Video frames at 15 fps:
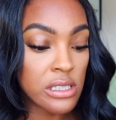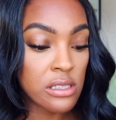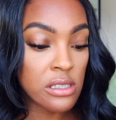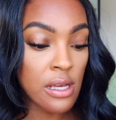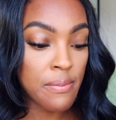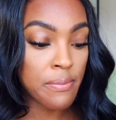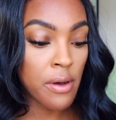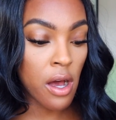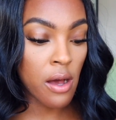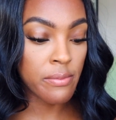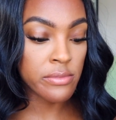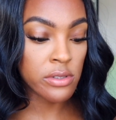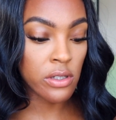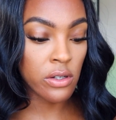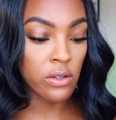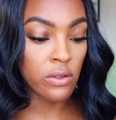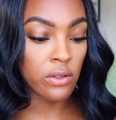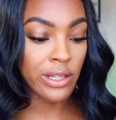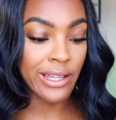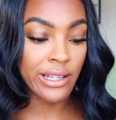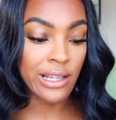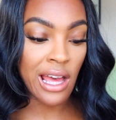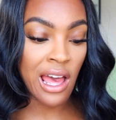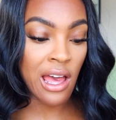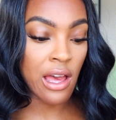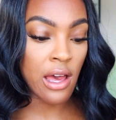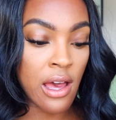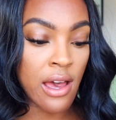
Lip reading: It said balm, so like I